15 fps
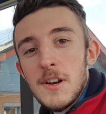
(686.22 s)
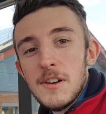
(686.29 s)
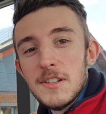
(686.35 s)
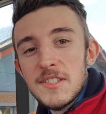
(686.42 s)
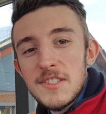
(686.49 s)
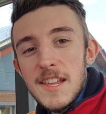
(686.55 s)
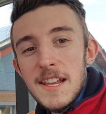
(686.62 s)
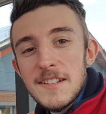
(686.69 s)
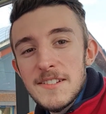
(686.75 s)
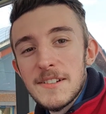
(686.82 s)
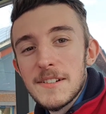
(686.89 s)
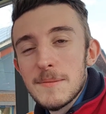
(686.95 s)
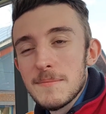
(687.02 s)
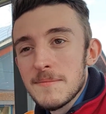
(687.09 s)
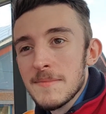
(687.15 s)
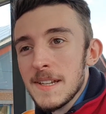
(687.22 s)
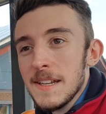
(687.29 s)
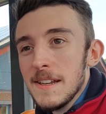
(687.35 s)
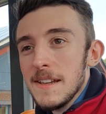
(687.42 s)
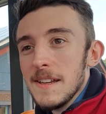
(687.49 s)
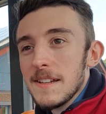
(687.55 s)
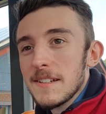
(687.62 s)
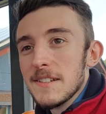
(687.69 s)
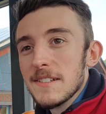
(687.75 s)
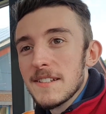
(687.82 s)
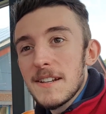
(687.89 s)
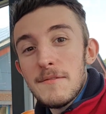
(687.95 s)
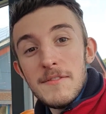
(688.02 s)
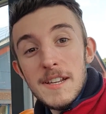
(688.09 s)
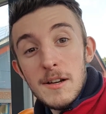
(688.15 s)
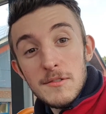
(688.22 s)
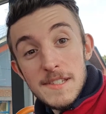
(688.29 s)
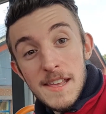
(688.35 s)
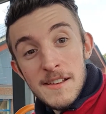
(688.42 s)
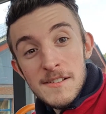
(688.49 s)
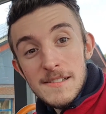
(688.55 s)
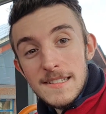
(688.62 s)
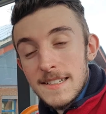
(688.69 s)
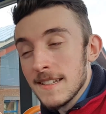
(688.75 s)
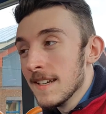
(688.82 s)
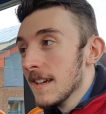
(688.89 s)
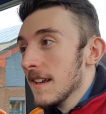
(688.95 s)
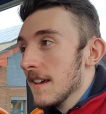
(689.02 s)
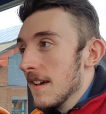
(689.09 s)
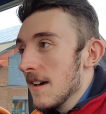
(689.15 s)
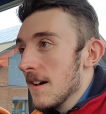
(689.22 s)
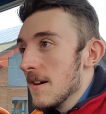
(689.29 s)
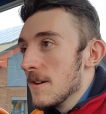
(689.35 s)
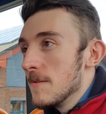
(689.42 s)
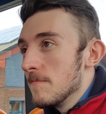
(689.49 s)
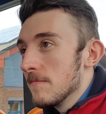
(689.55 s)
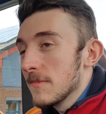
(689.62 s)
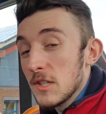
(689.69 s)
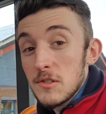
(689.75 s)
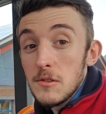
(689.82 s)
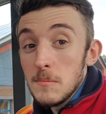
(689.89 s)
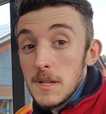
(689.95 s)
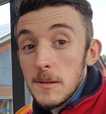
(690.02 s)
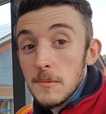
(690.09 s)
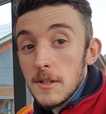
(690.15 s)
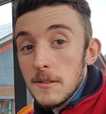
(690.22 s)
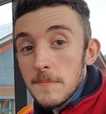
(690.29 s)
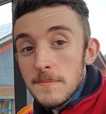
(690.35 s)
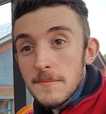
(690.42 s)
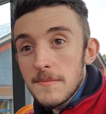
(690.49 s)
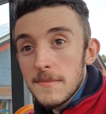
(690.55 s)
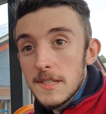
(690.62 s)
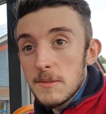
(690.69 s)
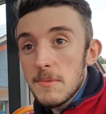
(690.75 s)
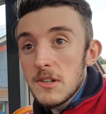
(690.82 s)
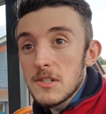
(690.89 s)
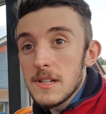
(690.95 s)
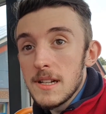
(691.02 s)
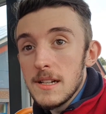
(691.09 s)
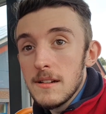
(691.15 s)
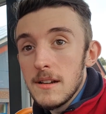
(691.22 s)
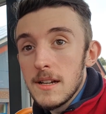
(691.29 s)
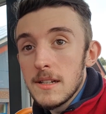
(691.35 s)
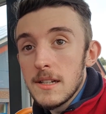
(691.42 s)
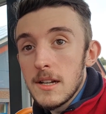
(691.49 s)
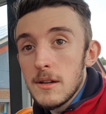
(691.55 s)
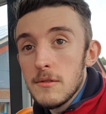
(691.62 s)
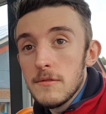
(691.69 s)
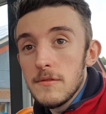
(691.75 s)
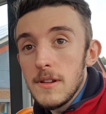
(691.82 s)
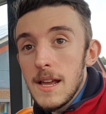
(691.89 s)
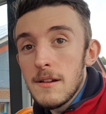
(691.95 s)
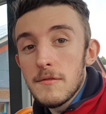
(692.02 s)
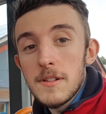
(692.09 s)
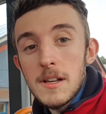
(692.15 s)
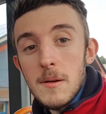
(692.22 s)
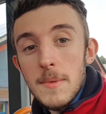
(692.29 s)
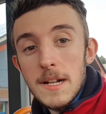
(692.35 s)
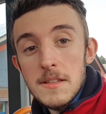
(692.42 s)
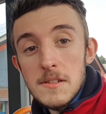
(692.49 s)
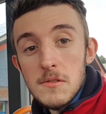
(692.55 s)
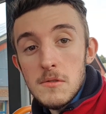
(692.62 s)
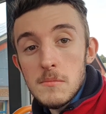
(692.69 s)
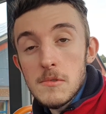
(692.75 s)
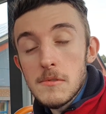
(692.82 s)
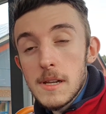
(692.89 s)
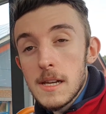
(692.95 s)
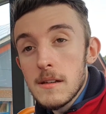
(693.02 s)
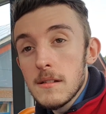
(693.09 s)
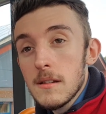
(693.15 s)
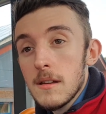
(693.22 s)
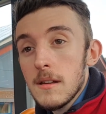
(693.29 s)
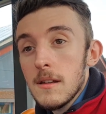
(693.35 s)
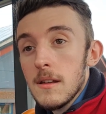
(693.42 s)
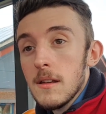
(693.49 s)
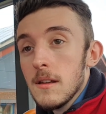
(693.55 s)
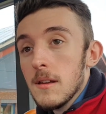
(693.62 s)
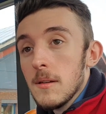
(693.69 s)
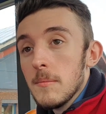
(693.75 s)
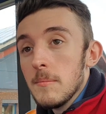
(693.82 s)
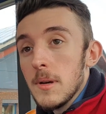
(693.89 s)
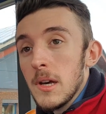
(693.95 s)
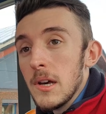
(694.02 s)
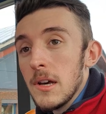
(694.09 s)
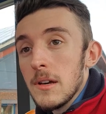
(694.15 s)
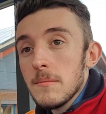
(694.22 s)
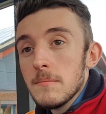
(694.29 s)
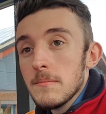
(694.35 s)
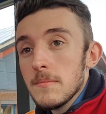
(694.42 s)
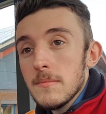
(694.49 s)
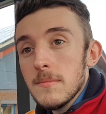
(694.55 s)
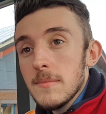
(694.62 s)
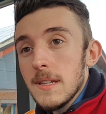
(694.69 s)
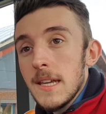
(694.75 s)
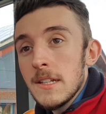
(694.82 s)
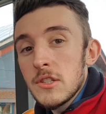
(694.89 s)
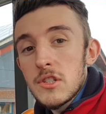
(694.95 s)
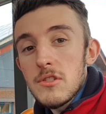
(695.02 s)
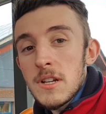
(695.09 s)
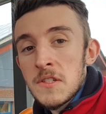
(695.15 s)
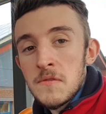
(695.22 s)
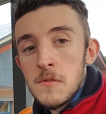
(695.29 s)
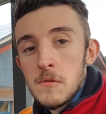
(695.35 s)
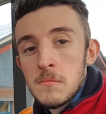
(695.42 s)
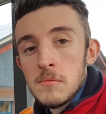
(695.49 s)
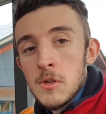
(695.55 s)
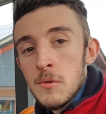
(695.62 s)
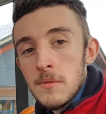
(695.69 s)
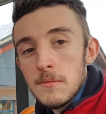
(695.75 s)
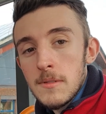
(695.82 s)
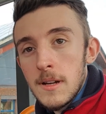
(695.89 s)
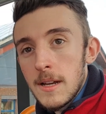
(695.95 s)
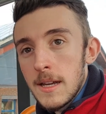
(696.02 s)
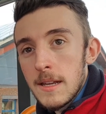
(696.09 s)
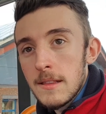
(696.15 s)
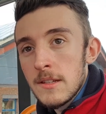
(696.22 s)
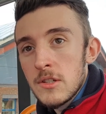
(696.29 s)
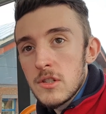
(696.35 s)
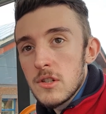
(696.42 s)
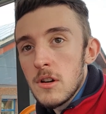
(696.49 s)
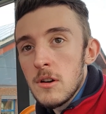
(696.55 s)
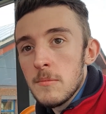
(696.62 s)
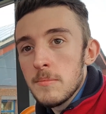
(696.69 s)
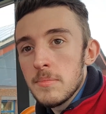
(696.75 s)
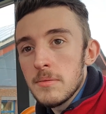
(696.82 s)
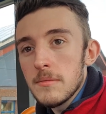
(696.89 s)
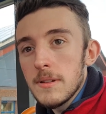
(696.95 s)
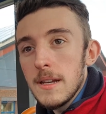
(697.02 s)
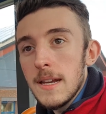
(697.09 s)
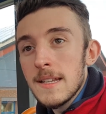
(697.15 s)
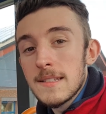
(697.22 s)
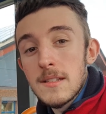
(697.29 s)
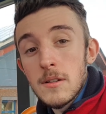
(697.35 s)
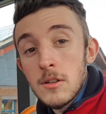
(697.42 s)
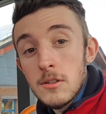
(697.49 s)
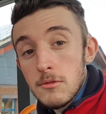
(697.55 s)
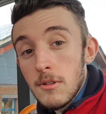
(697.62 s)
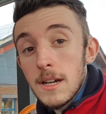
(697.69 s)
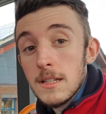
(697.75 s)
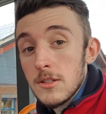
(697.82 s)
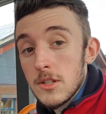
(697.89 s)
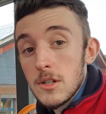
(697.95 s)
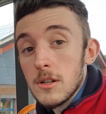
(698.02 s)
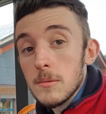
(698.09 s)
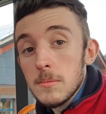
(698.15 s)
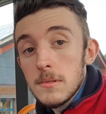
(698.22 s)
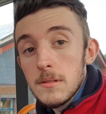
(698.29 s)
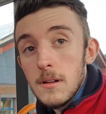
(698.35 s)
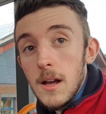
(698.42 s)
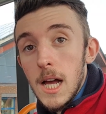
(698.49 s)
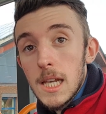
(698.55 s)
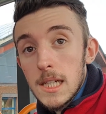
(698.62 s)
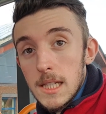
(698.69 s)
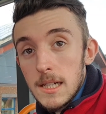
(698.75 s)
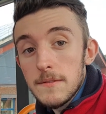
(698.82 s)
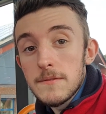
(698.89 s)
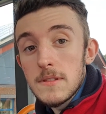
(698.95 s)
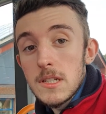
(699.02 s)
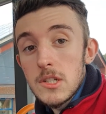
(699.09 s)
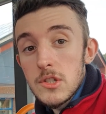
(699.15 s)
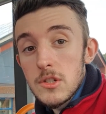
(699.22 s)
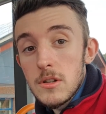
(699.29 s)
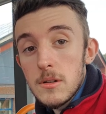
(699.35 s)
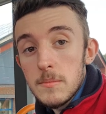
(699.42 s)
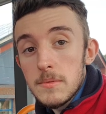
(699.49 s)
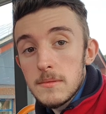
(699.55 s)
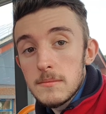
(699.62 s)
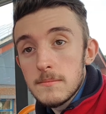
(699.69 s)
stand time, because I didn't think I was that early. Because normally I'm not, especially like, you know, with like everything going back to normal now. But it's stressful. This job is a great job. I love this job.